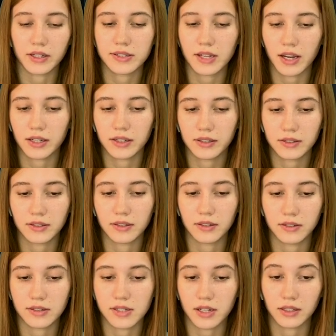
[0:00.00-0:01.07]

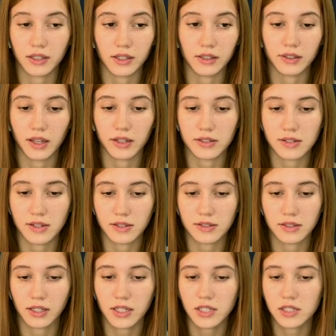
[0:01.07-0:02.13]
technical analysis.
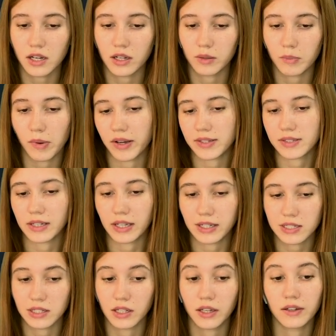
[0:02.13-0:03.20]
Let's start by
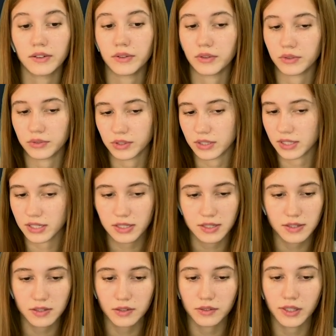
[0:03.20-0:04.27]
selecting a new
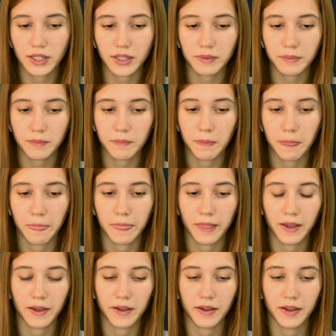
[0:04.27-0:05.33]
resistance area.
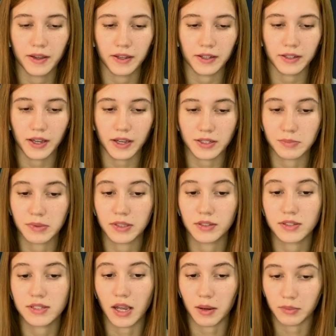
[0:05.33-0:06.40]
It has been
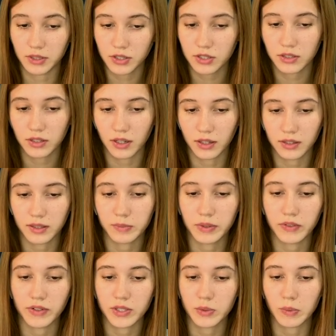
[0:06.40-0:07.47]
established. The
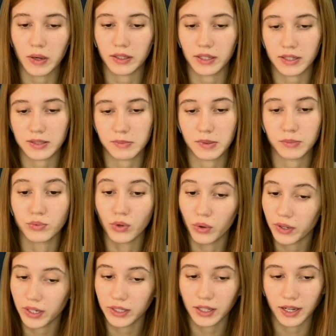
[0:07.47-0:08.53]
previous one has been
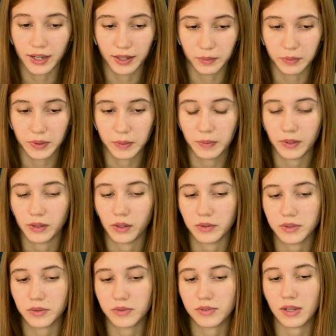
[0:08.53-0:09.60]
broken, and we will
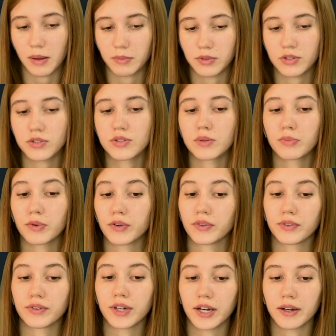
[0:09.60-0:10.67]
also establish a support
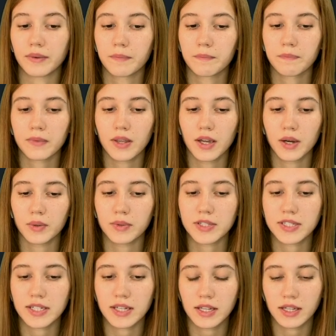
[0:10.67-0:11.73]
area. We
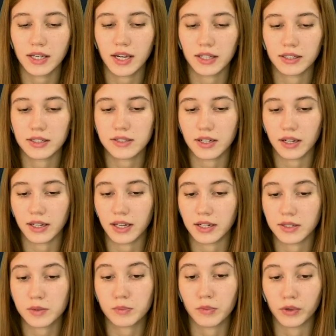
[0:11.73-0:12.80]
see that the candles are getting
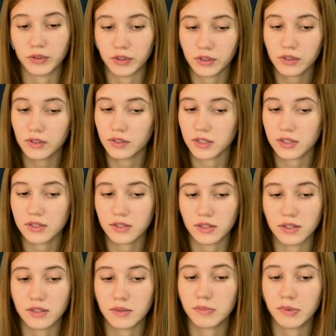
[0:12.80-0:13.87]
smaller. This is
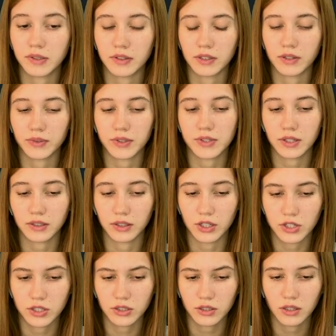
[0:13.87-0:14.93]
a period of
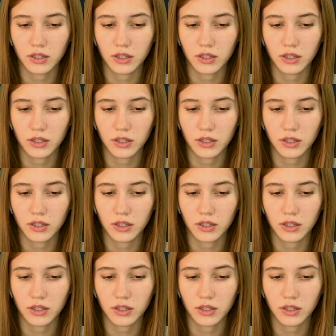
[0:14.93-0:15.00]
consolidation,